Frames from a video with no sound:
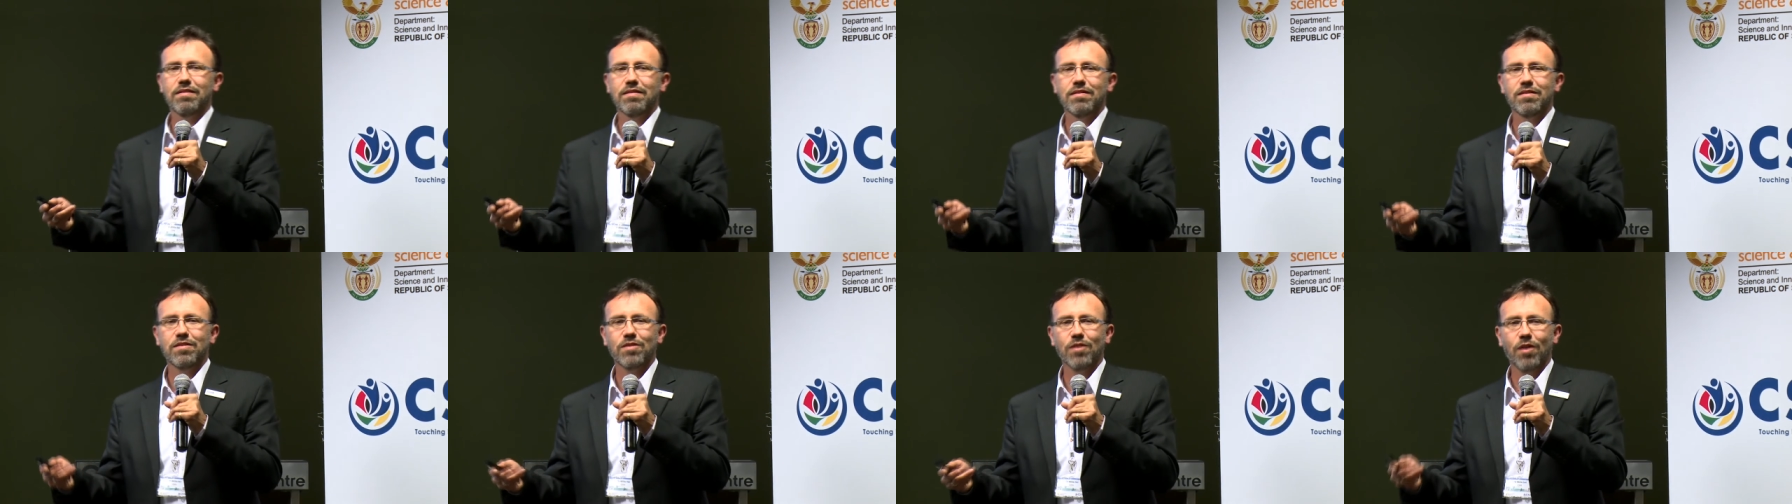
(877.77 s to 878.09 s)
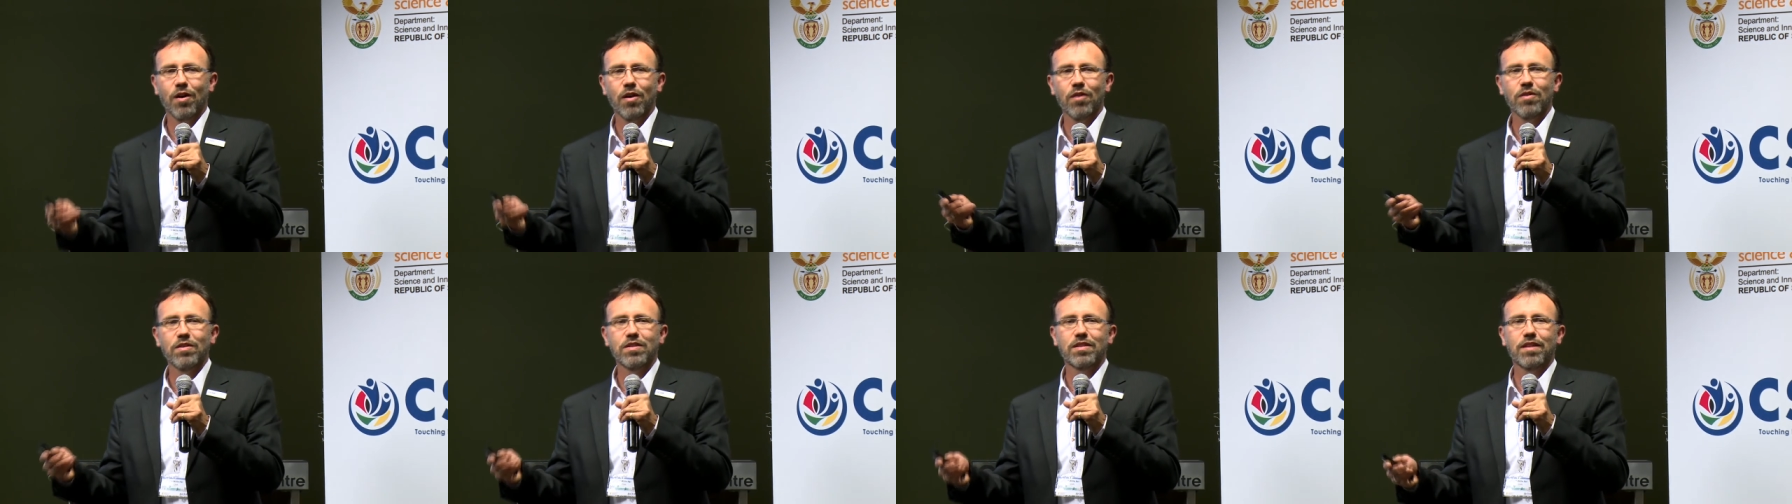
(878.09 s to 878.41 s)

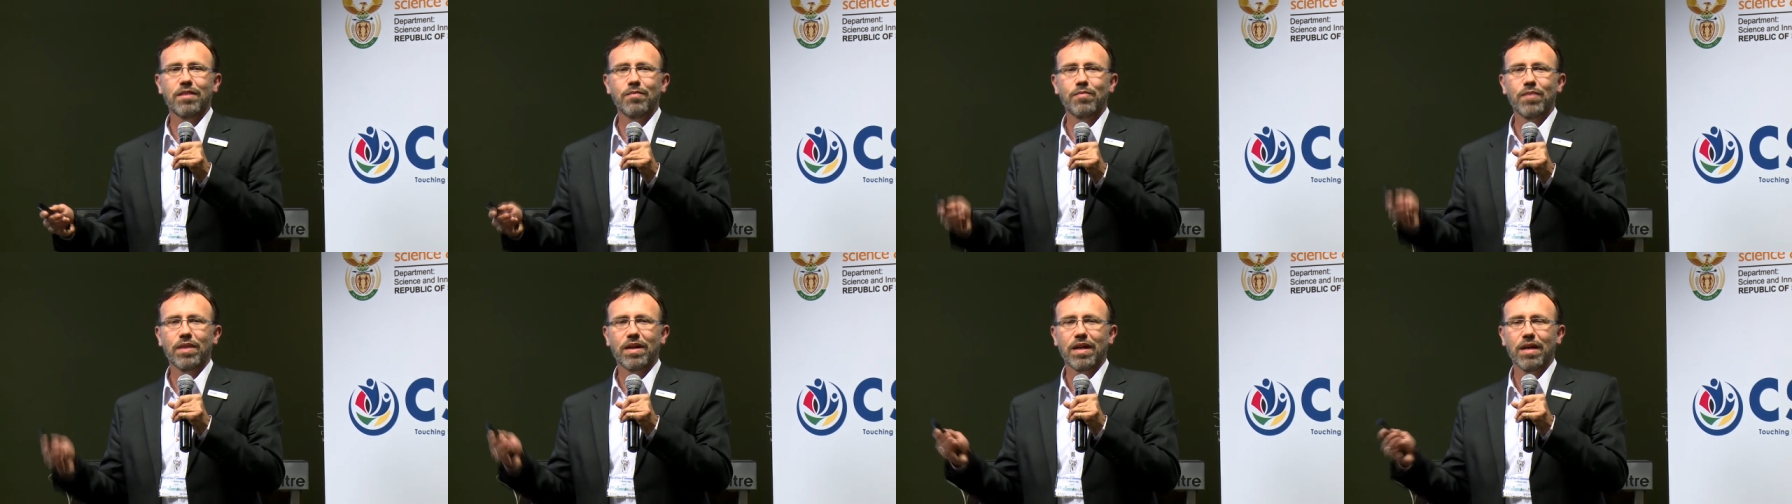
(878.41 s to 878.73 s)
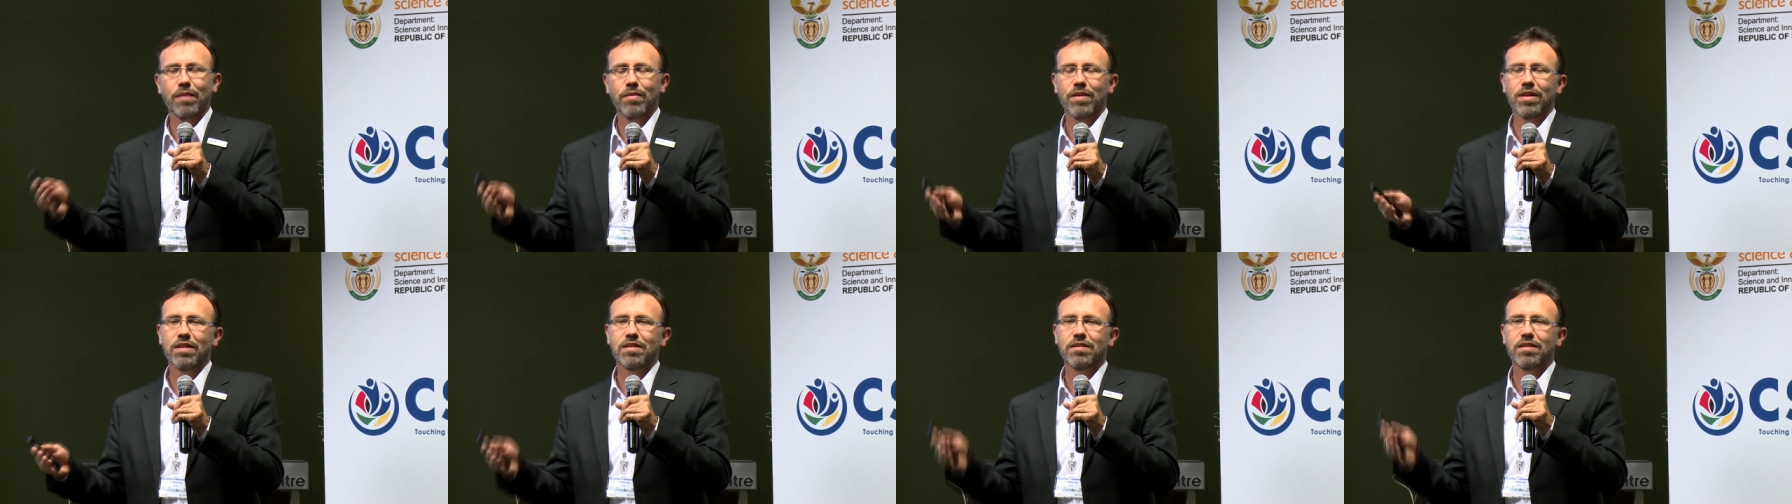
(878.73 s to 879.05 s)
SAR is
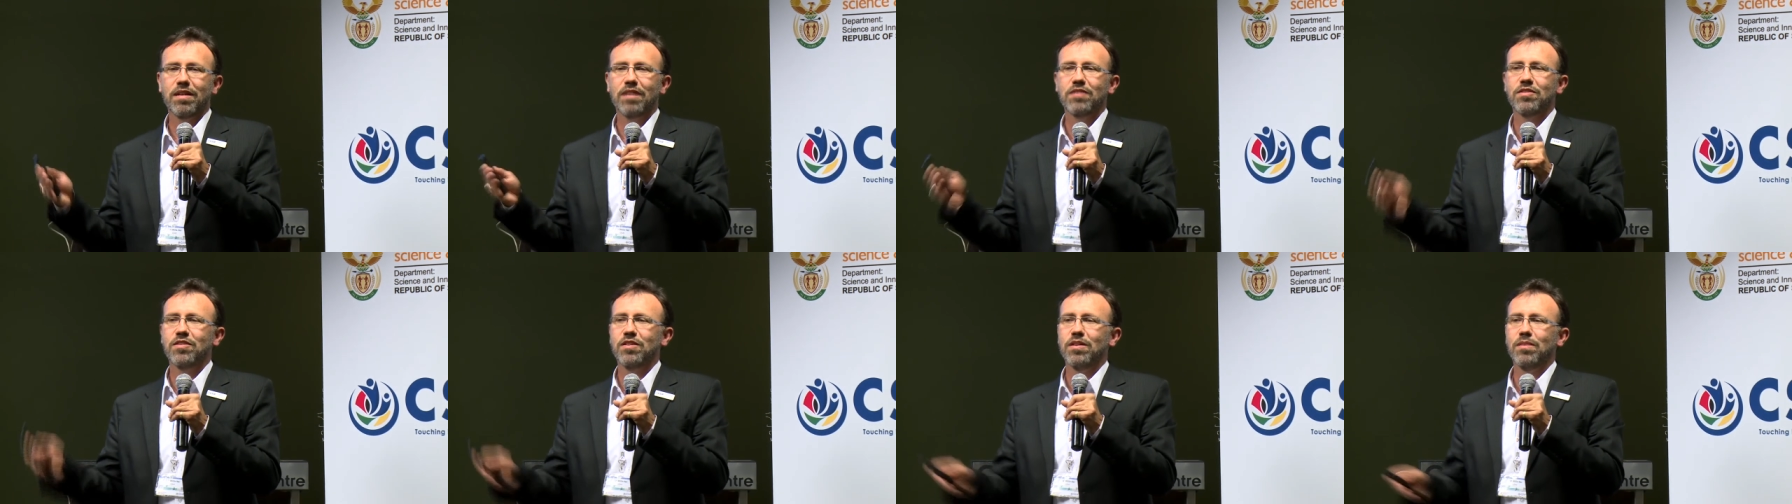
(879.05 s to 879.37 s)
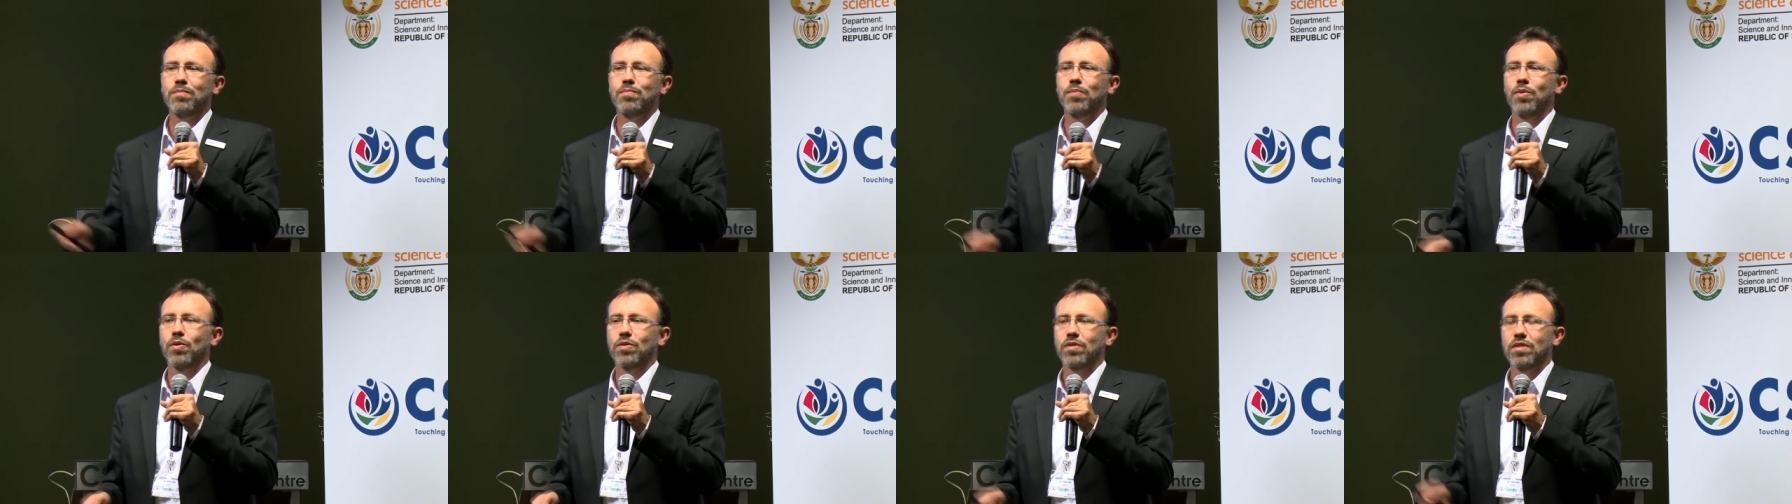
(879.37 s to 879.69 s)
becoming such an
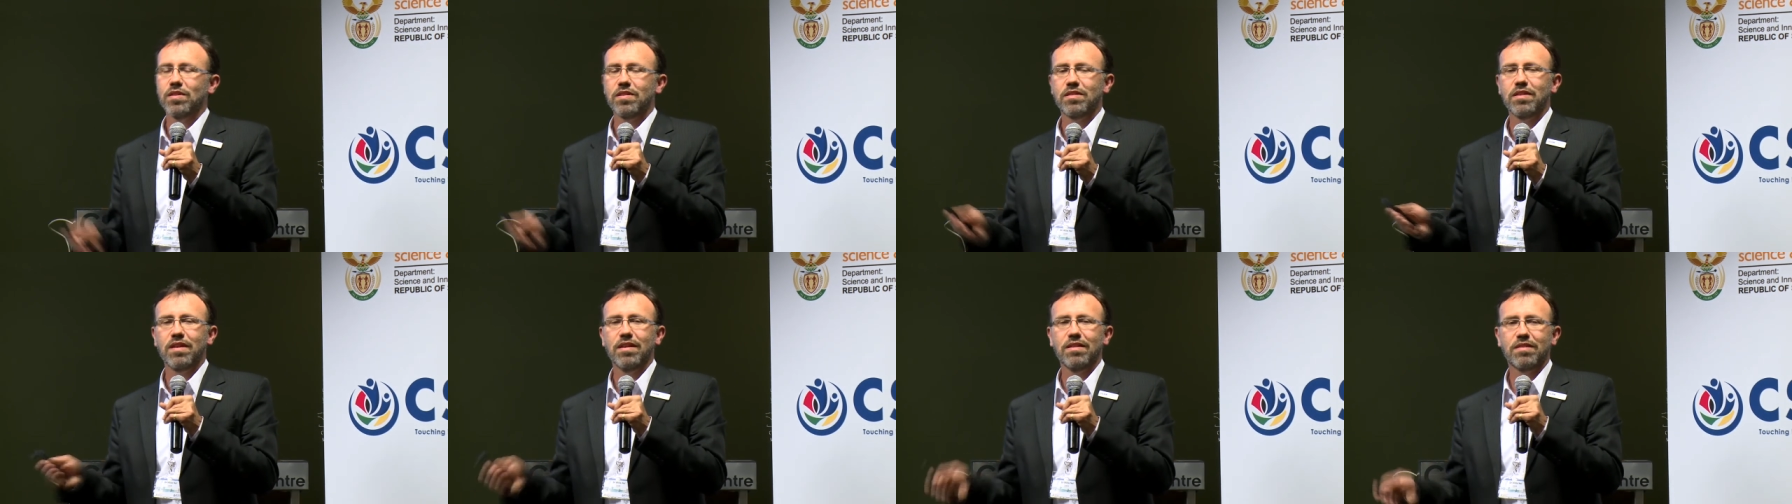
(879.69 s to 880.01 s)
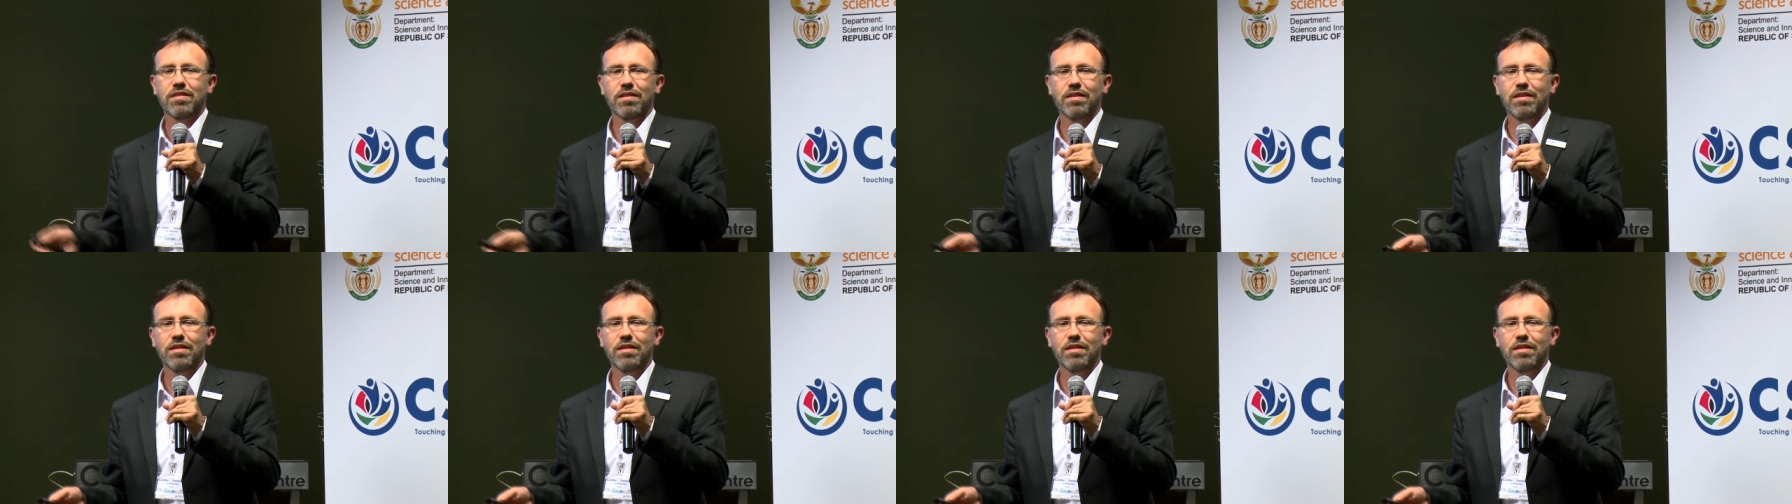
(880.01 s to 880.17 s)
important sensor